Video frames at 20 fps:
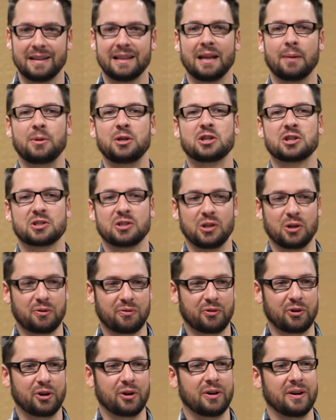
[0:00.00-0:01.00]
Let me just look
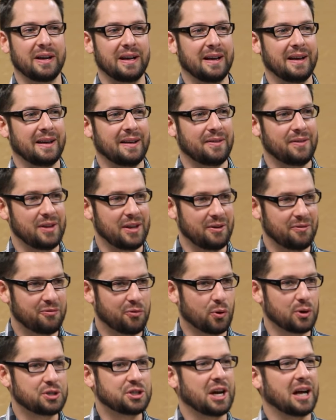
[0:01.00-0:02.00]
for the
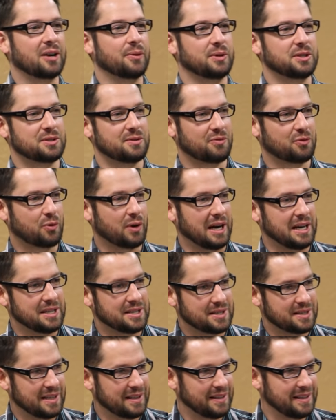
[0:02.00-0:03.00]
foreshadowings of
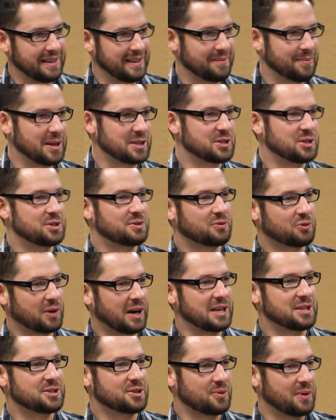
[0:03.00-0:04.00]
Christ and the message of
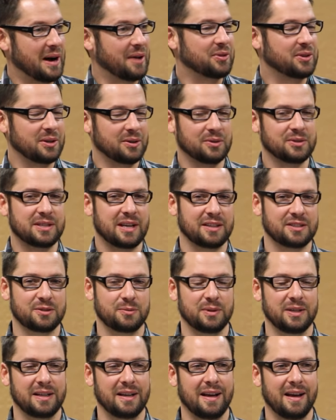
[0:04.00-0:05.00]
Christ throughout the Old
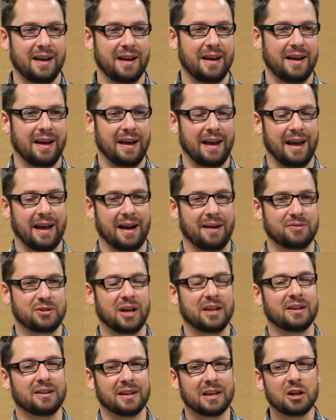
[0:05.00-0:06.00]
Testament. And I've
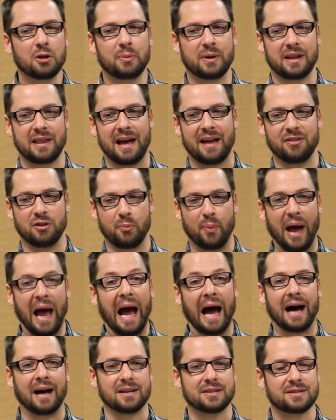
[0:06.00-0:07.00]
done a little bit of that in the
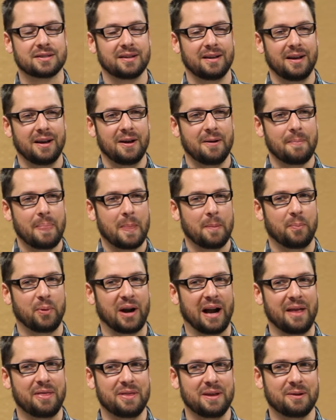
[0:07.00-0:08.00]
past,
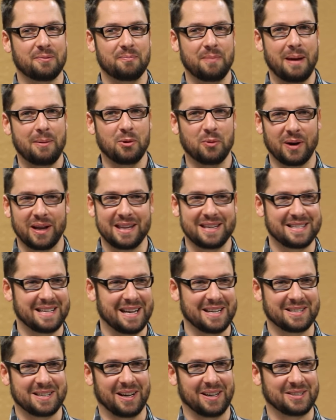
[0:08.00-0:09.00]
but I think maybe one of these
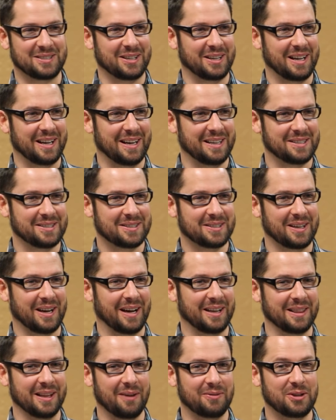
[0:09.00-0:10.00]
days on Sunday nights,
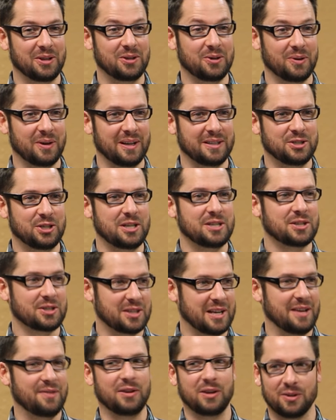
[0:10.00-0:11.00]
I'd love to do a Jesus
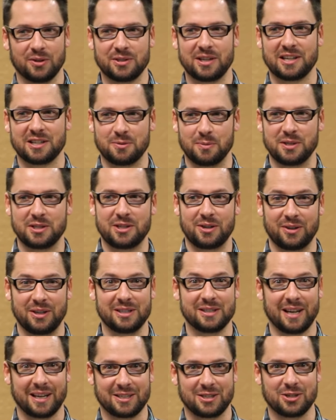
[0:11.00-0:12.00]
in the Old Testament
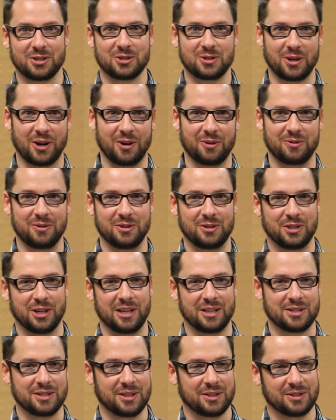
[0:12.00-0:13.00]
series, like just start in
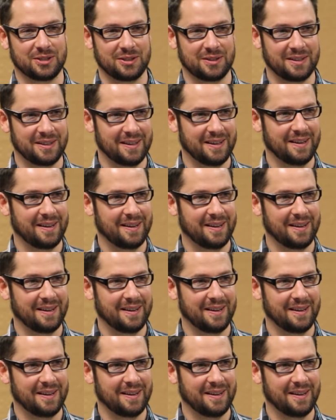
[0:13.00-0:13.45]
Genesis and